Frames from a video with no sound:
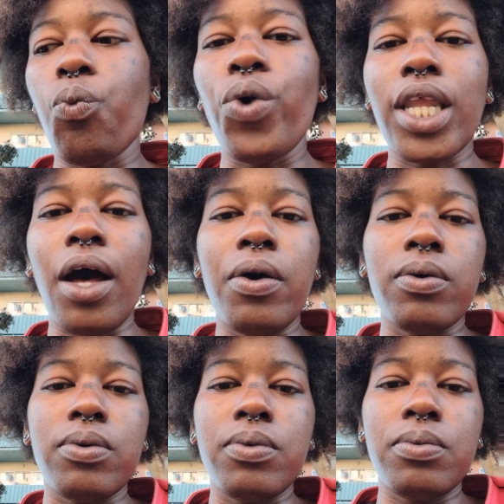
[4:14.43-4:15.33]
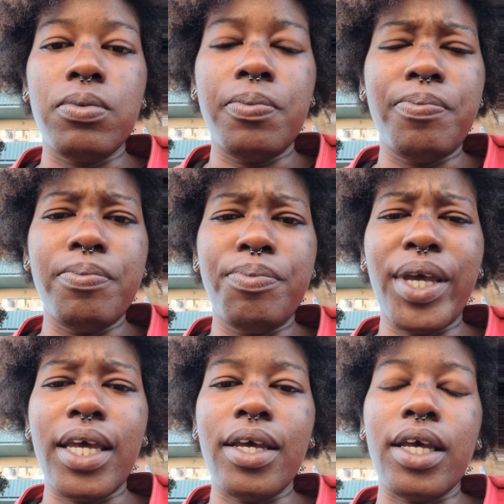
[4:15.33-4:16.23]
without
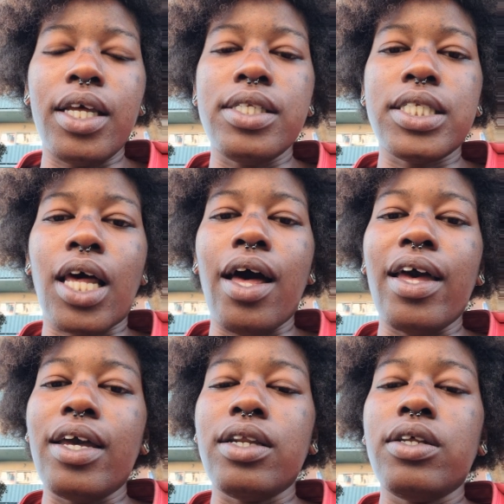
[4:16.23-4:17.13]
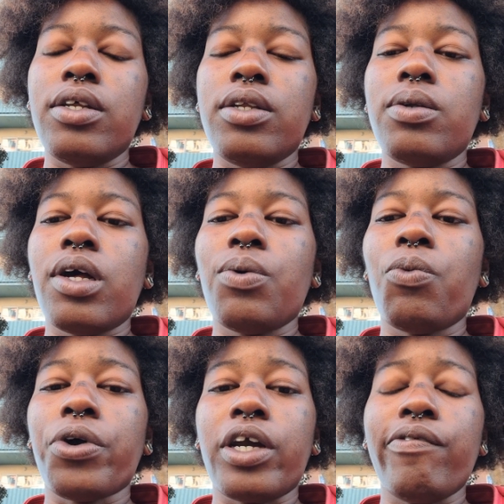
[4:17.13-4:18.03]
being inside
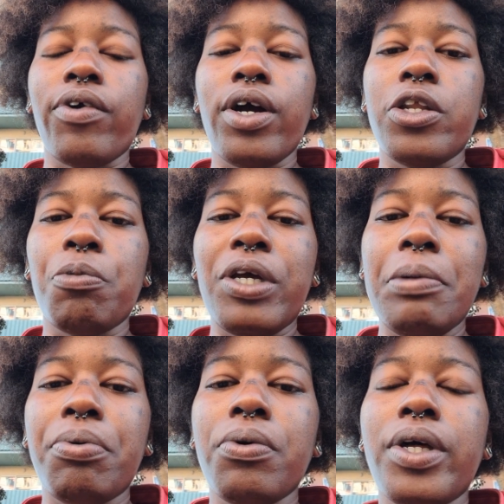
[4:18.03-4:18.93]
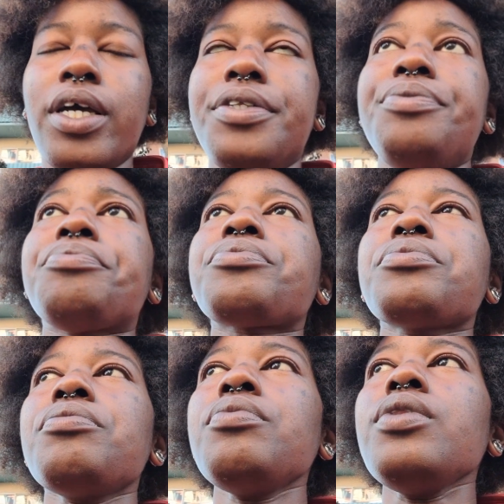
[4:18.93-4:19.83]
working for other people and
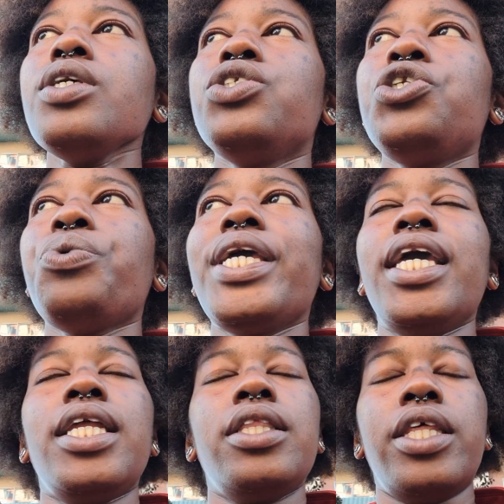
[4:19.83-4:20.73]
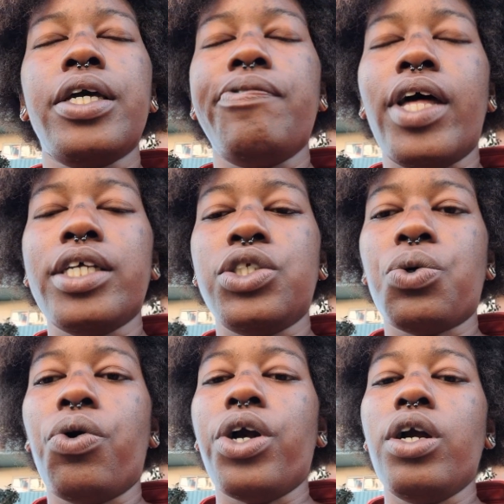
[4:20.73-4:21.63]
doing anything of that
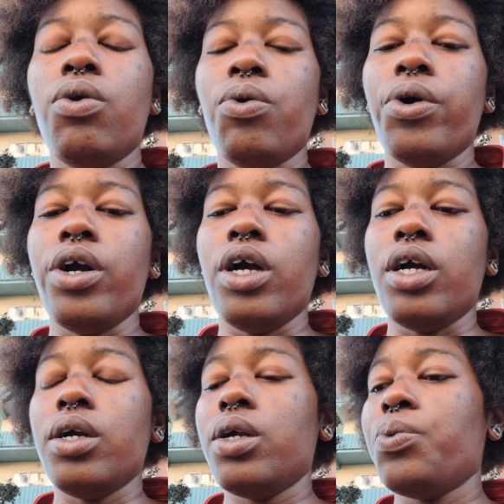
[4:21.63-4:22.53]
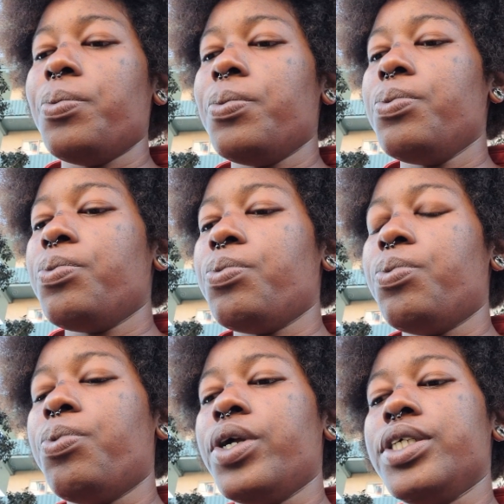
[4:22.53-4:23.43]
sort or
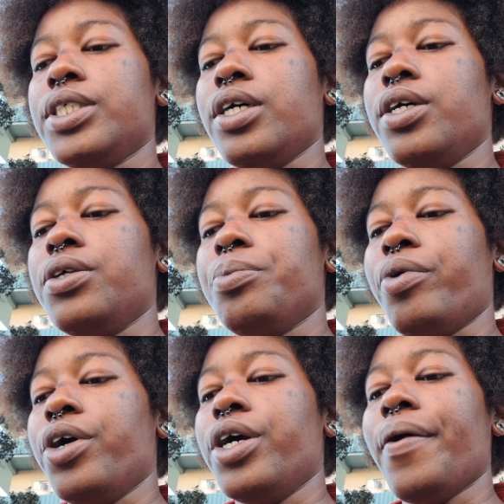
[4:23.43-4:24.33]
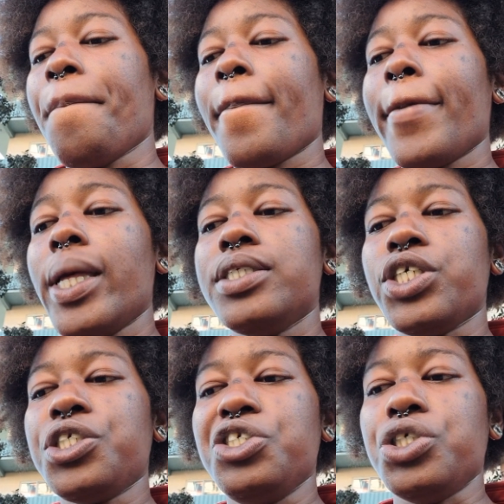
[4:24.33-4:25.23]
what is the other part
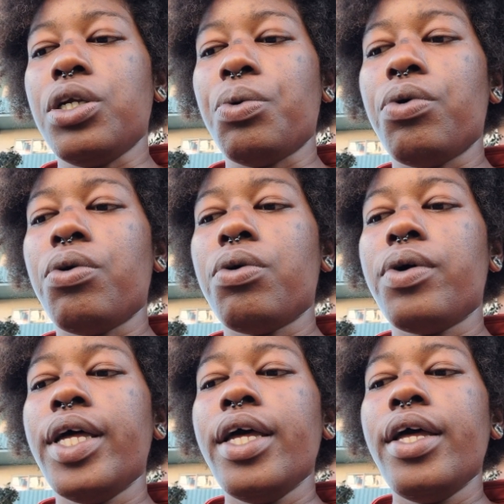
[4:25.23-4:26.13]
just in general